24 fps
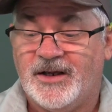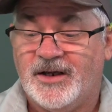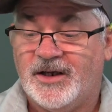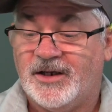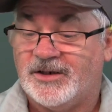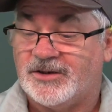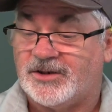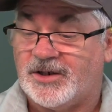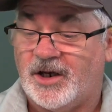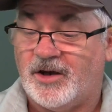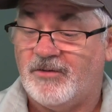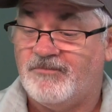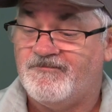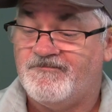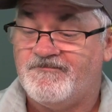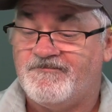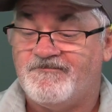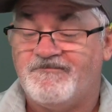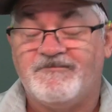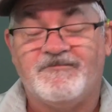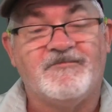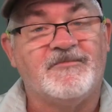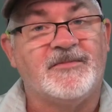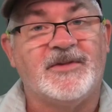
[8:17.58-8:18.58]
So
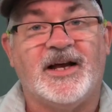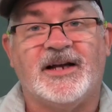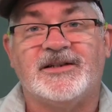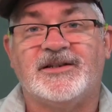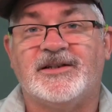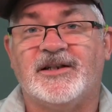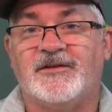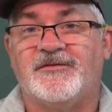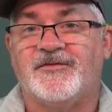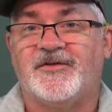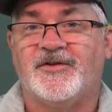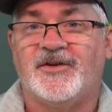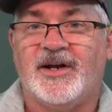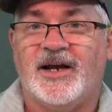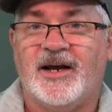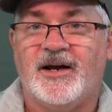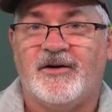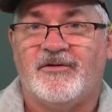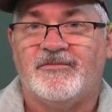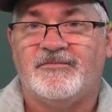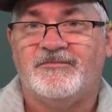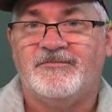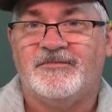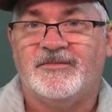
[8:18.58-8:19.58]
that's it for
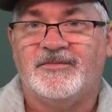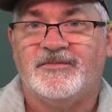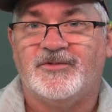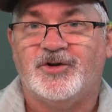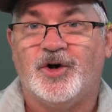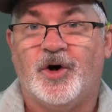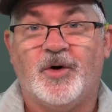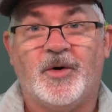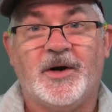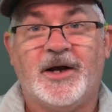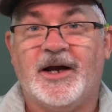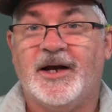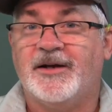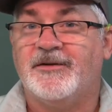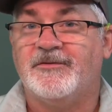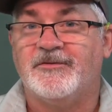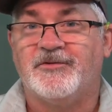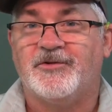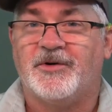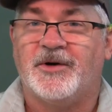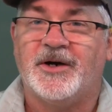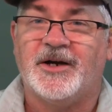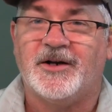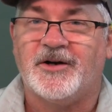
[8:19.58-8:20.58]
now. Go ahead and
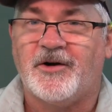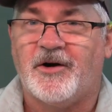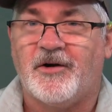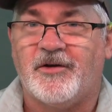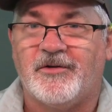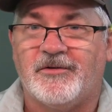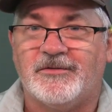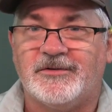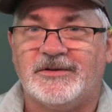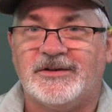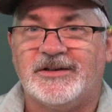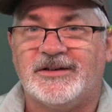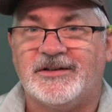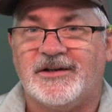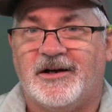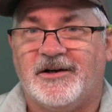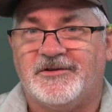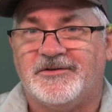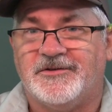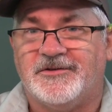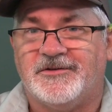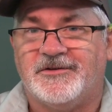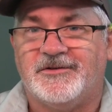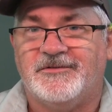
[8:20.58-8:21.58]
create all those
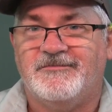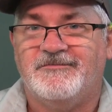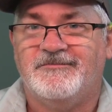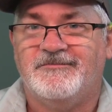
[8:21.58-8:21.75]
discussions.